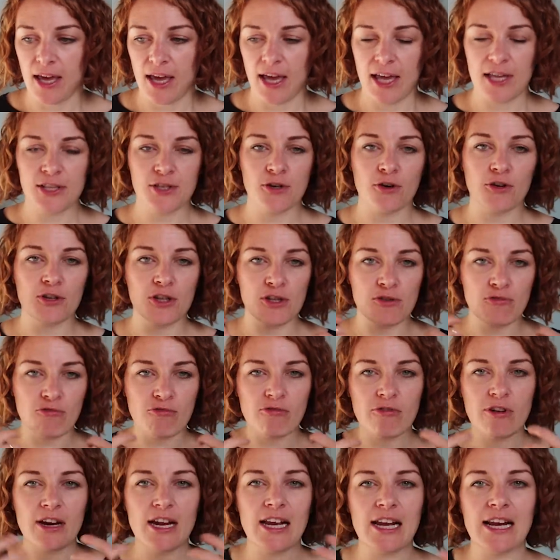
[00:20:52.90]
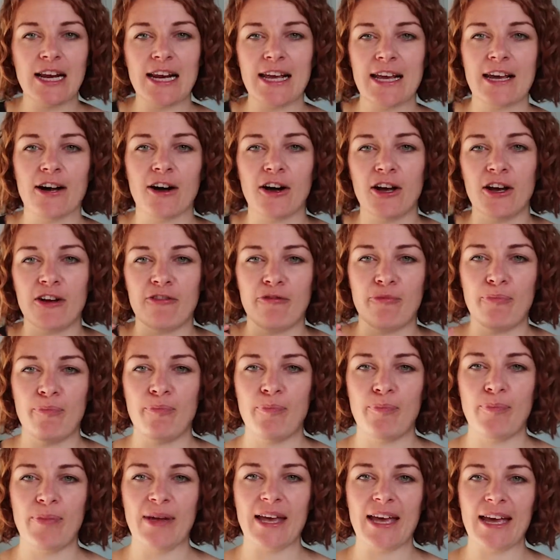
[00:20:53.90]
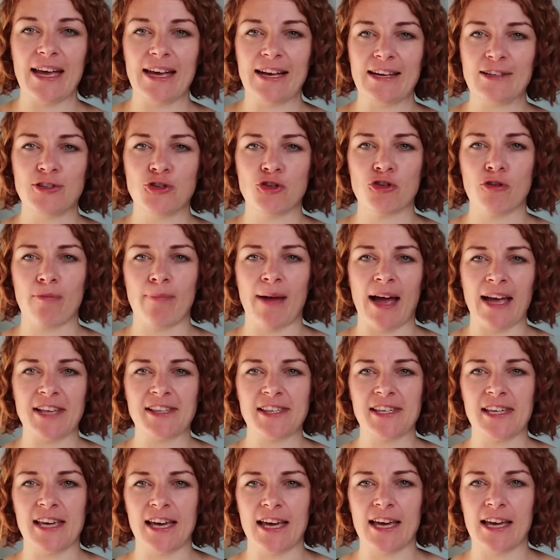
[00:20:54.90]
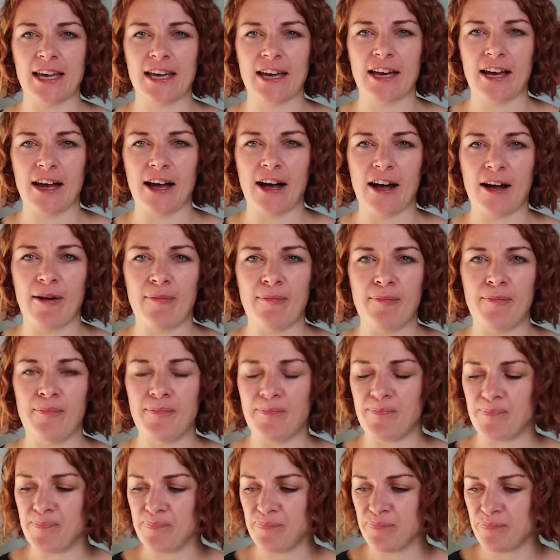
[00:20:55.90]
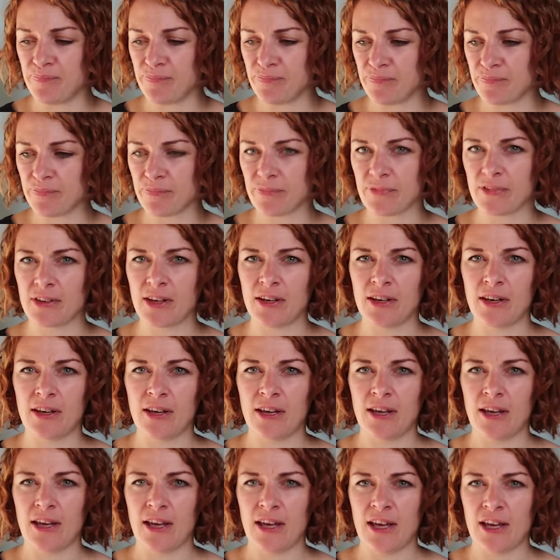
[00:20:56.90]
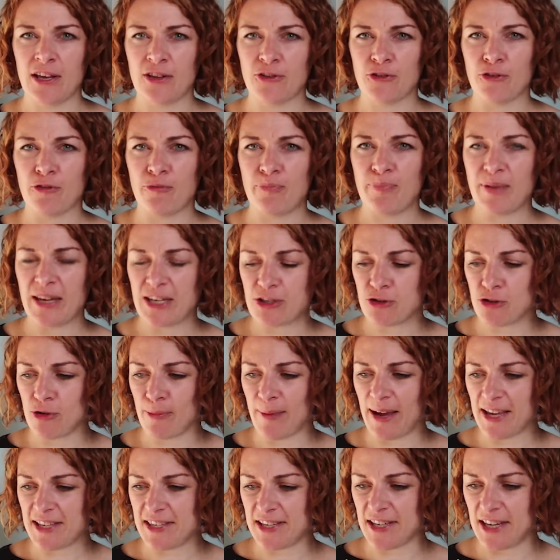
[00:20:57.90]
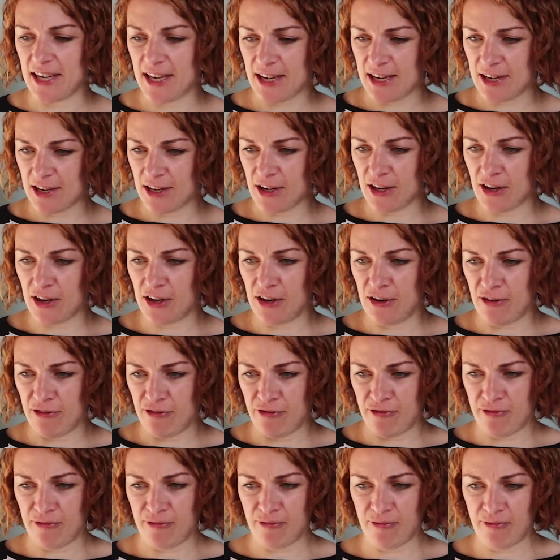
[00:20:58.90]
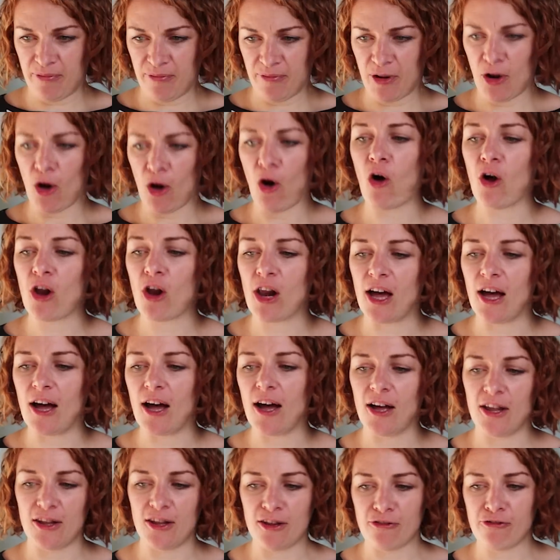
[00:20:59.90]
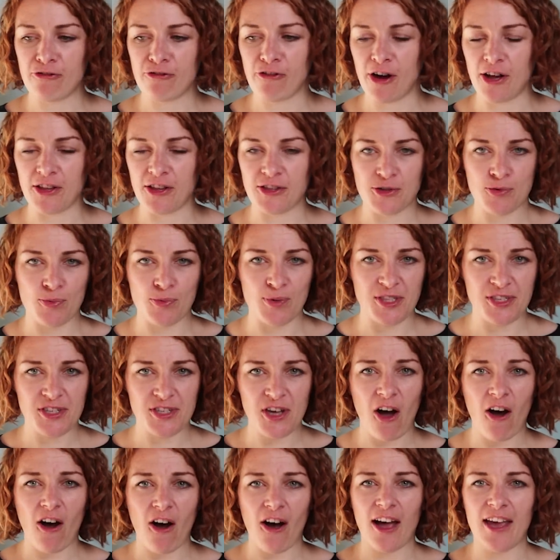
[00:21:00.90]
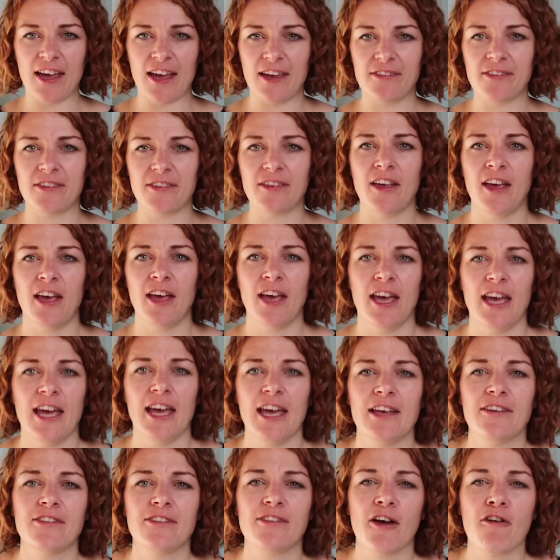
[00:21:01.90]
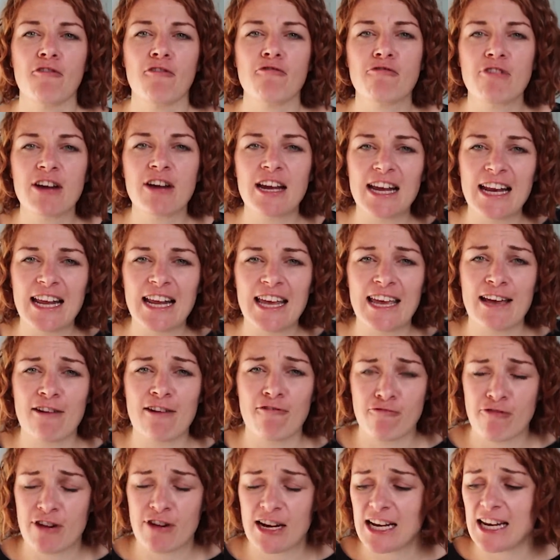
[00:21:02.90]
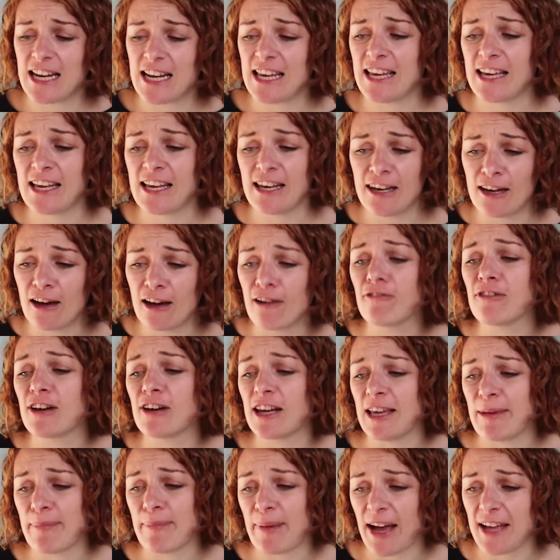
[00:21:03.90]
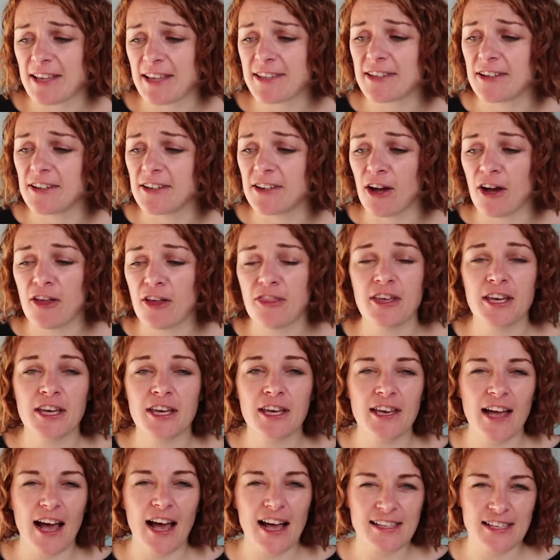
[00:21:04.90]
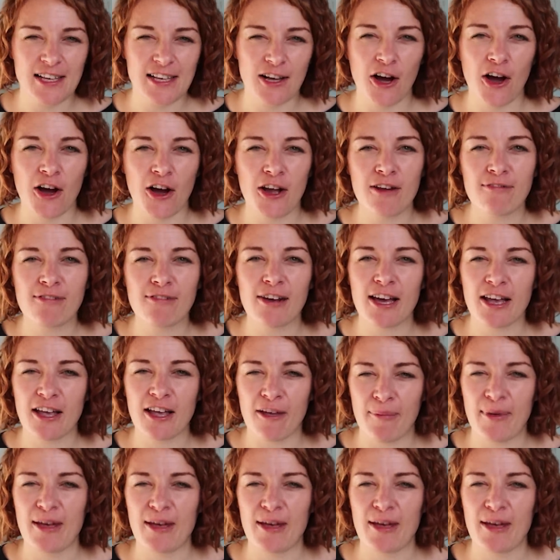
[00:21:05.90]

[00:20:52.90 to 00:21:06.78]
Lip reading: It's got this really kind of big, dramatic, sort of big dramatic kind of collar at the front with ties. It's a really, really lovely pattern. I think it has kind of like a